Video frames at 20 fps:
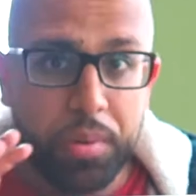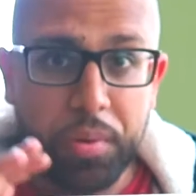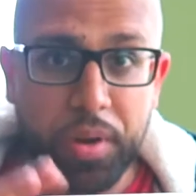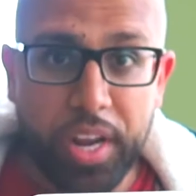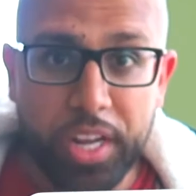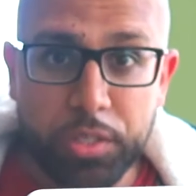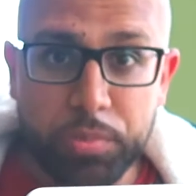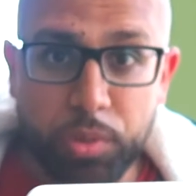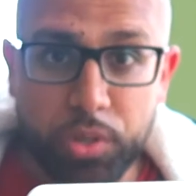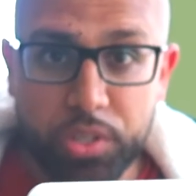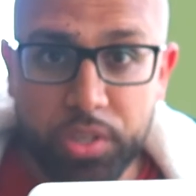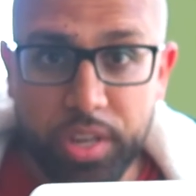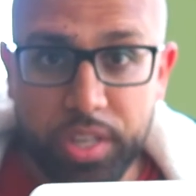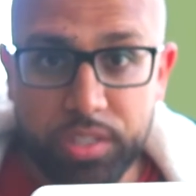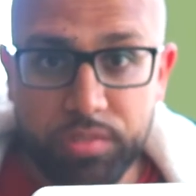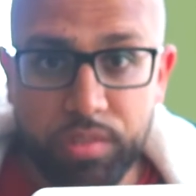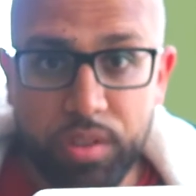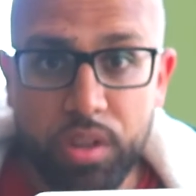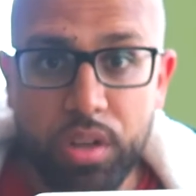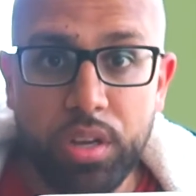I'm gonna export
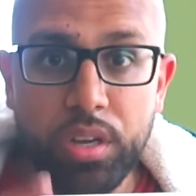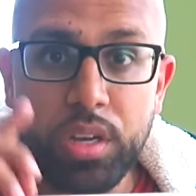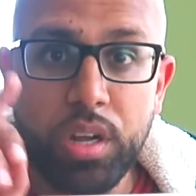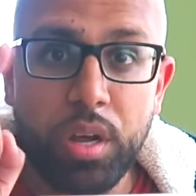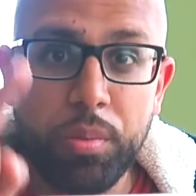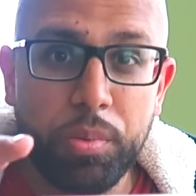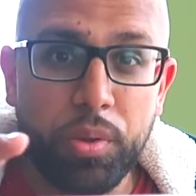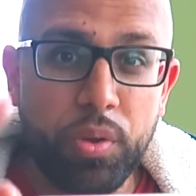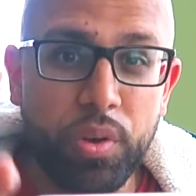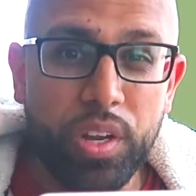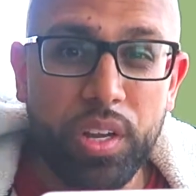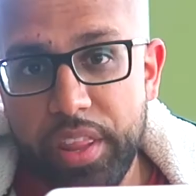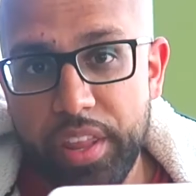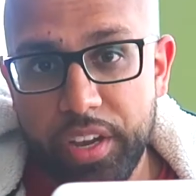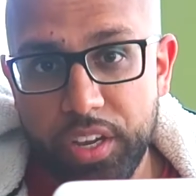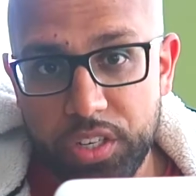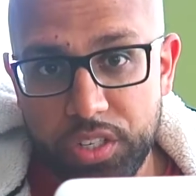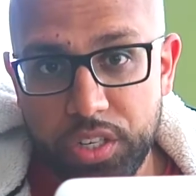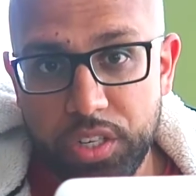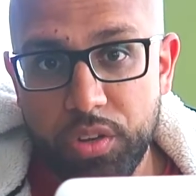today's vlog, upload it, and
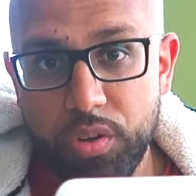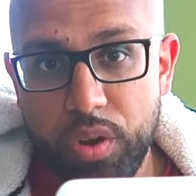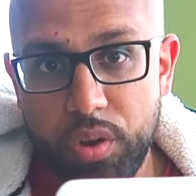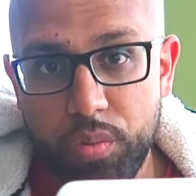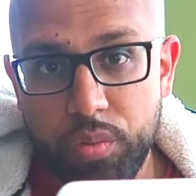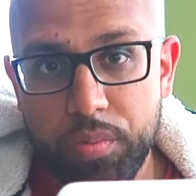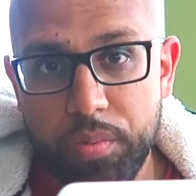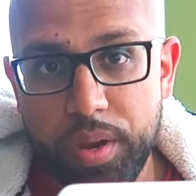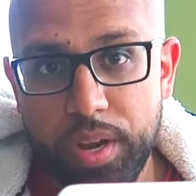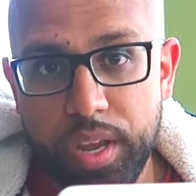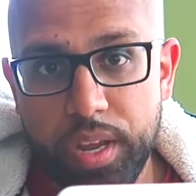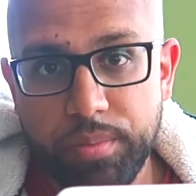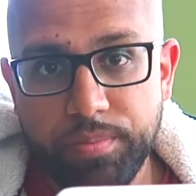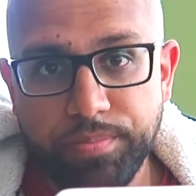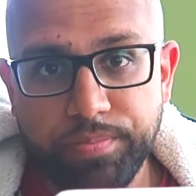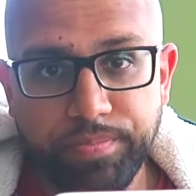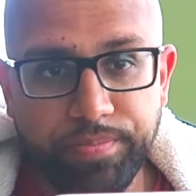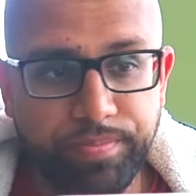then continue on with my day.